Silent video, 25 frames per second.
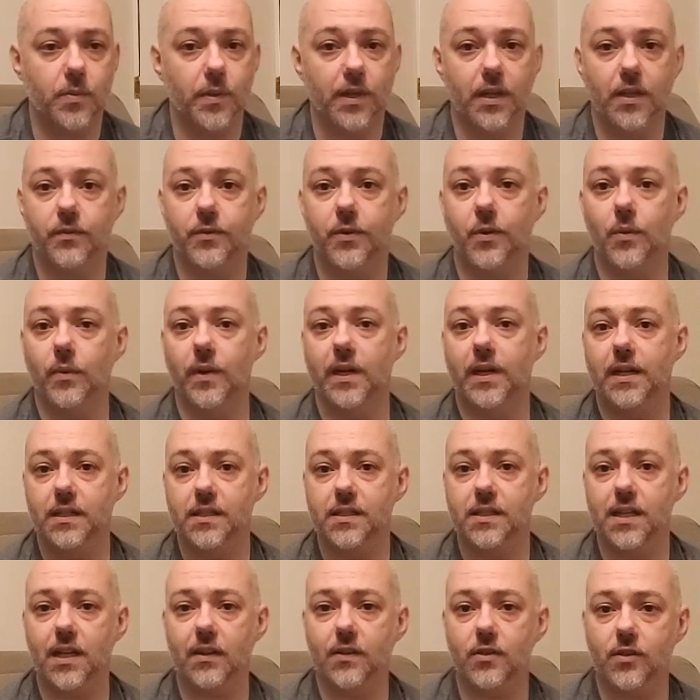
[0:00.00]
But if you read
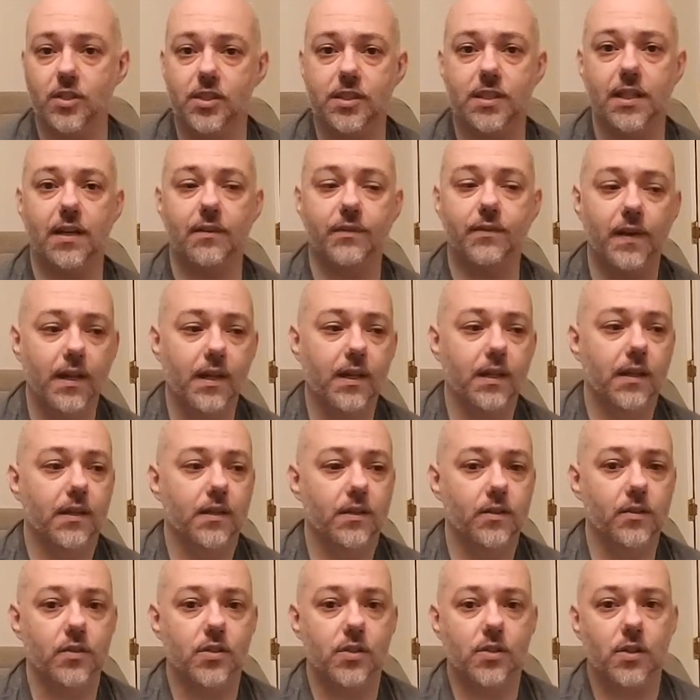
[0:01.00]
his other stuff,
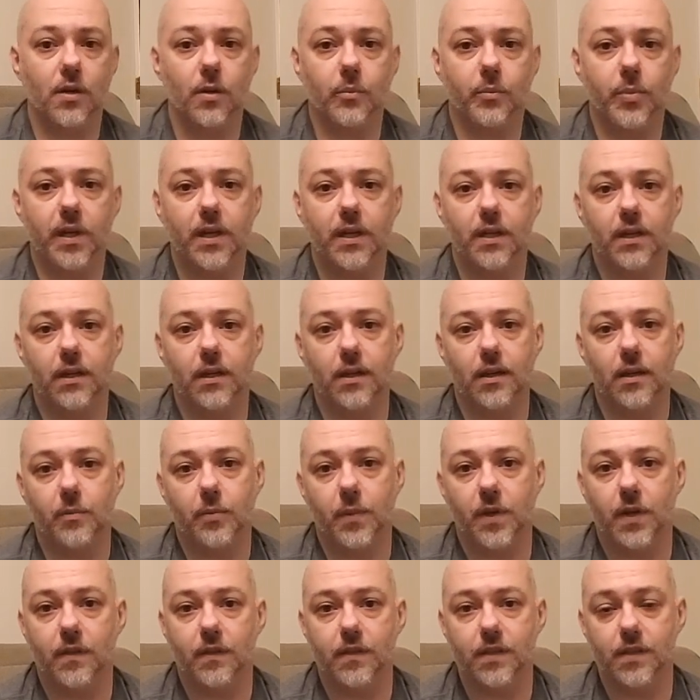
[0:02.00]
you start picking up
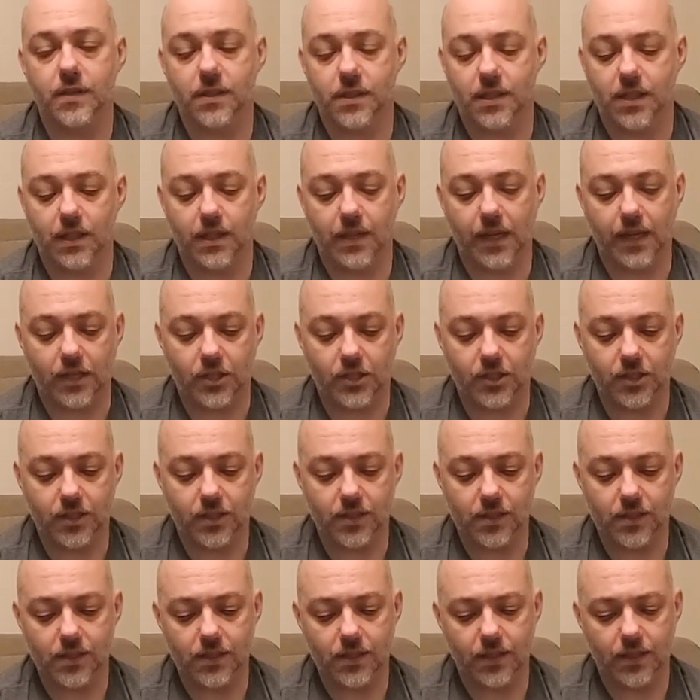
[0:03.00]
on these
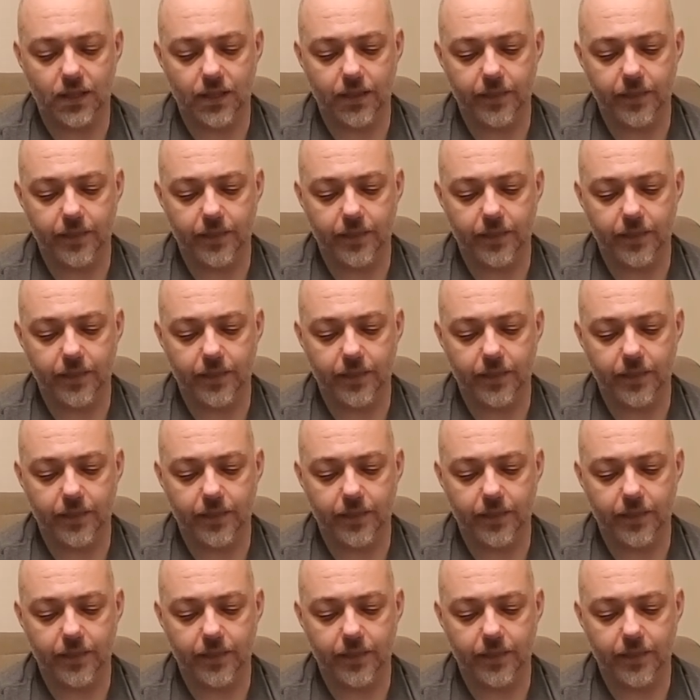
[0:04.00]
connections.